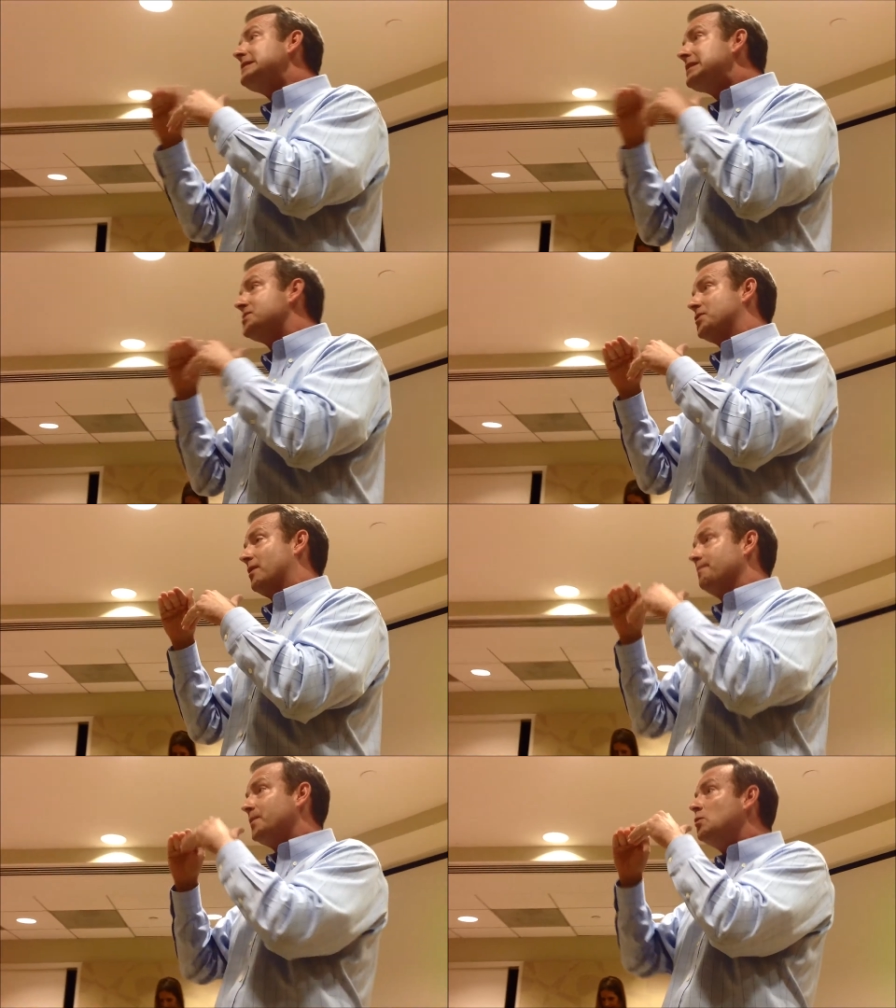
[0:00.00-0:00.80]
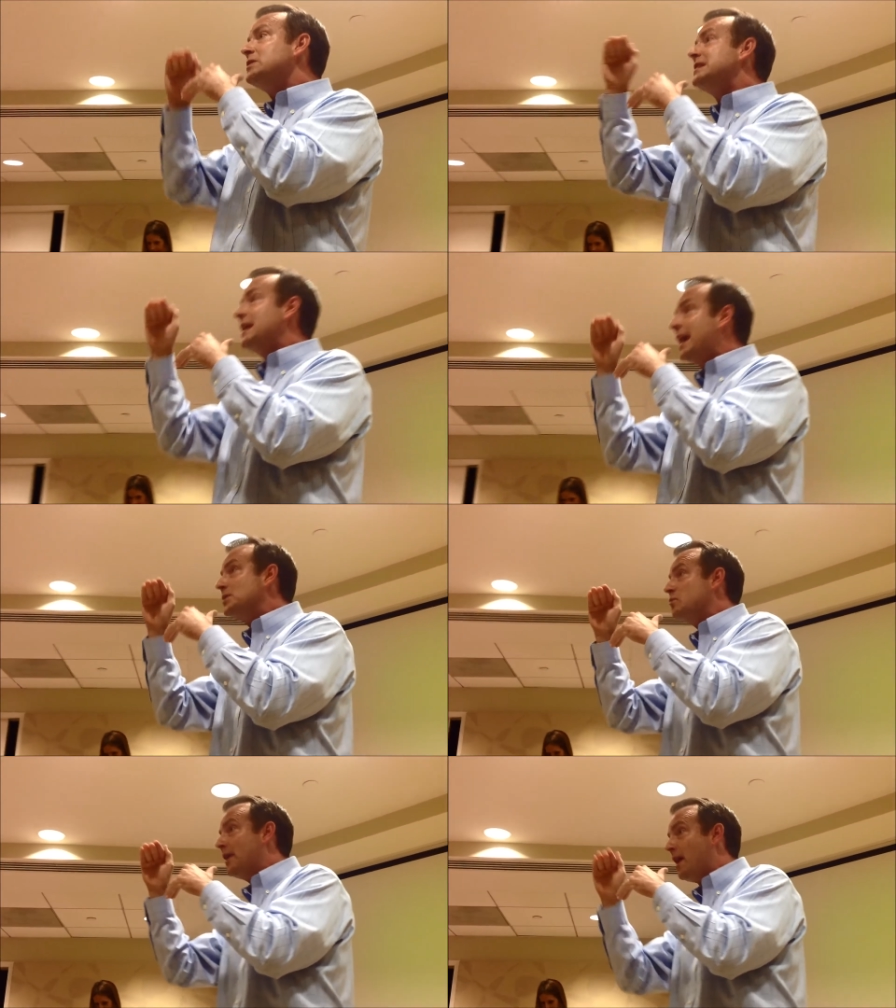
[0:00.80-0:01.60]
sister, who was the
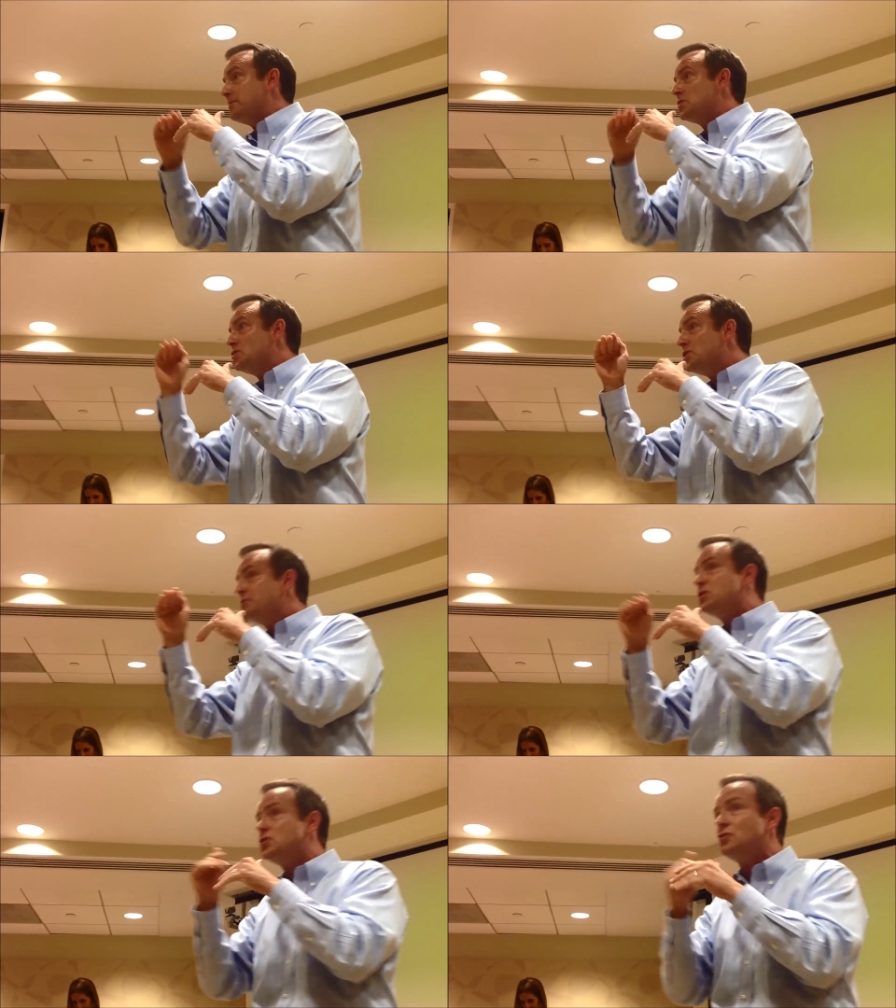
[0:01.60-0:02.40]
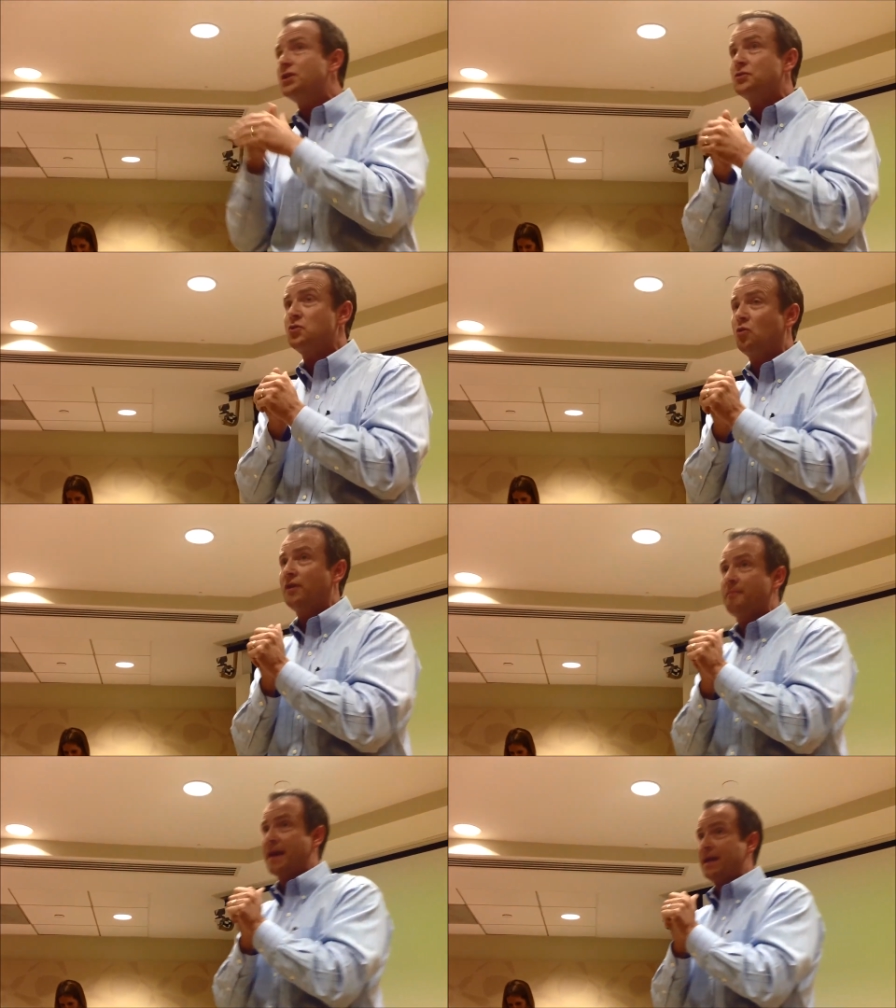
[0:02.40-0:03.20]
next one up. So she was 2 years older
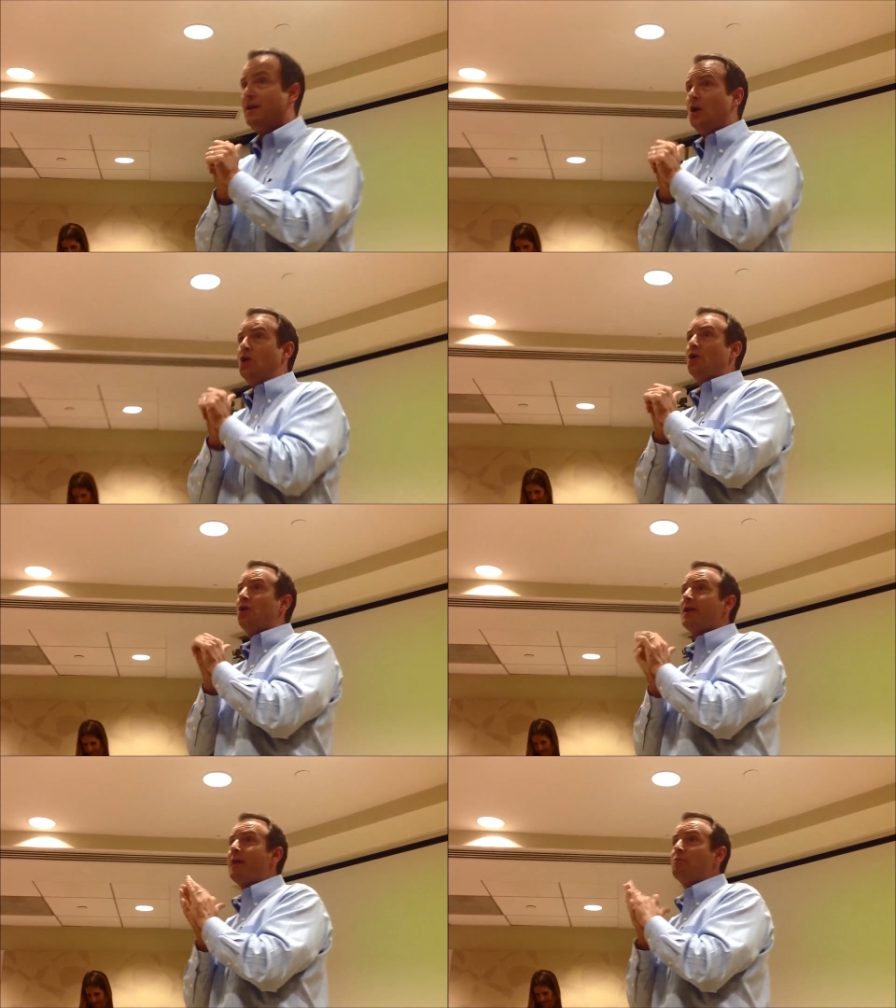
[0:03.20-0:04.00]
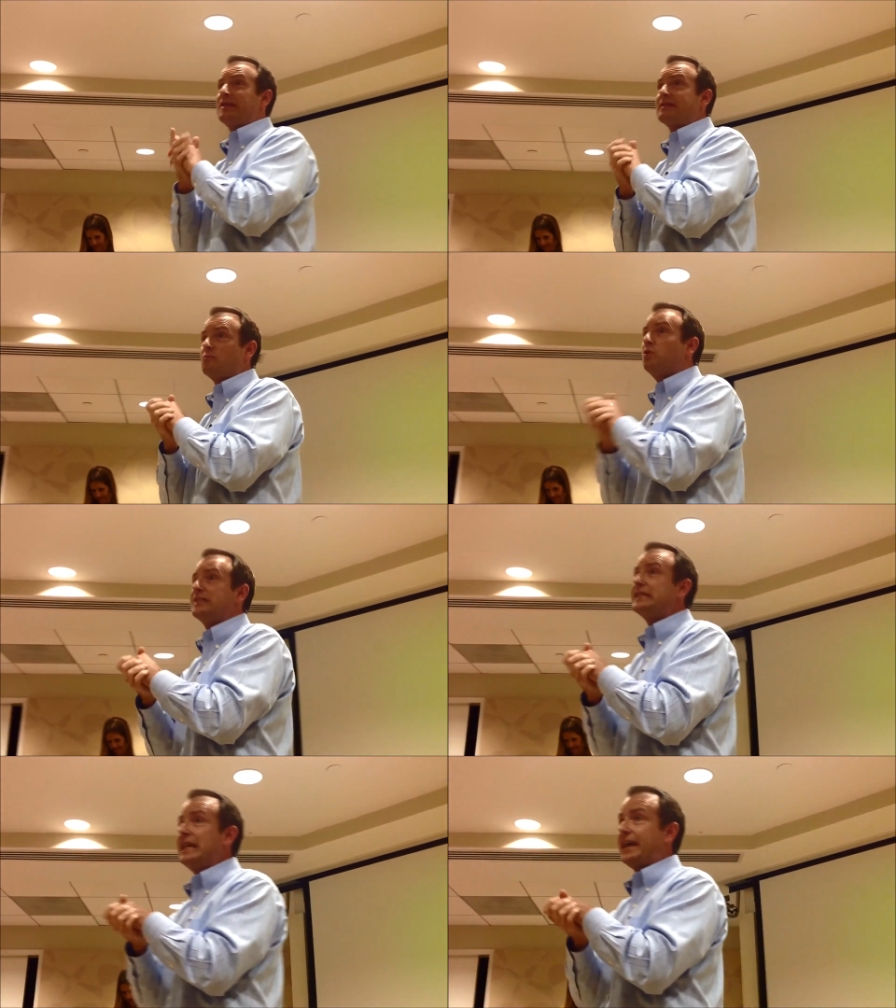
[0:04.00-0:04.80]
than me. Her name
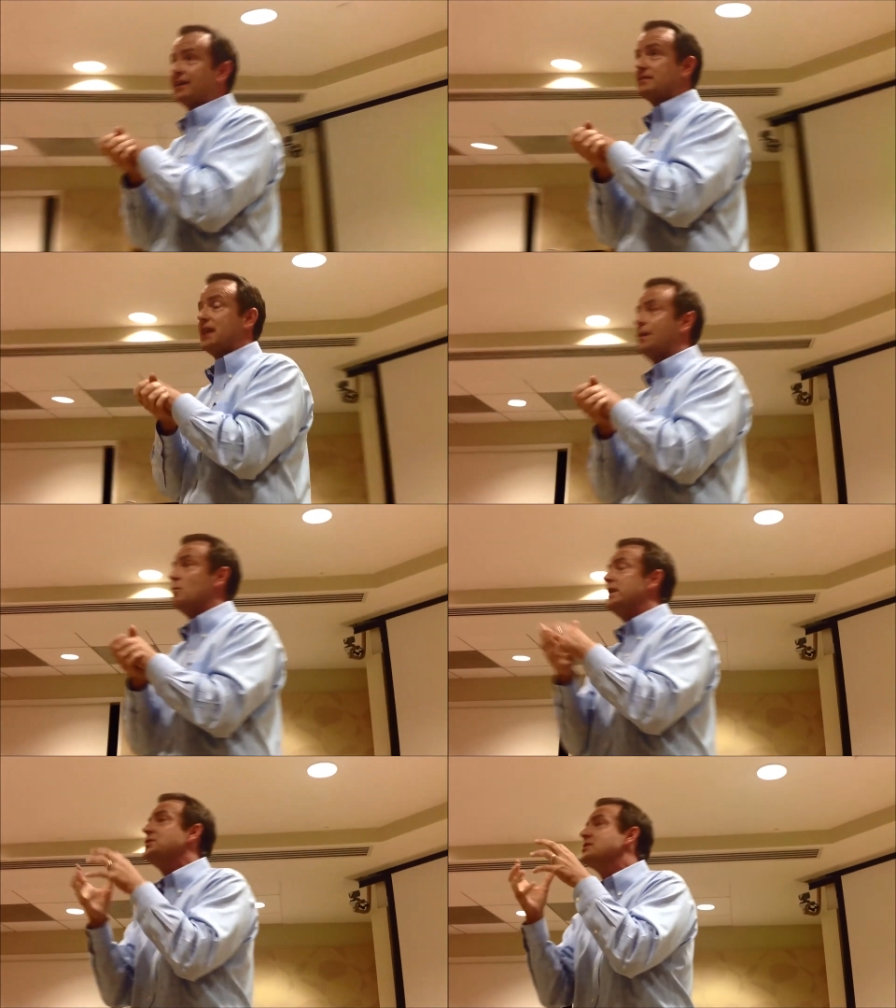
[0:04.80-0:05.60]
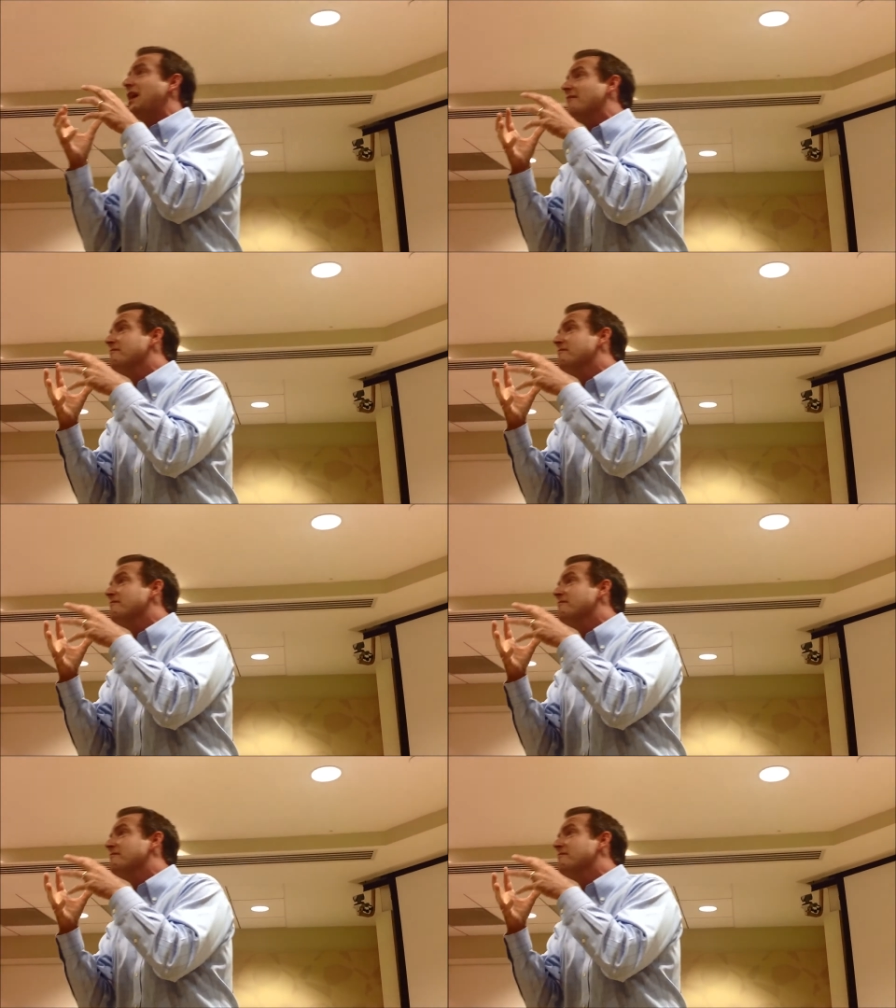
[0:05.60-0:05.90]
was Liz, and we just had a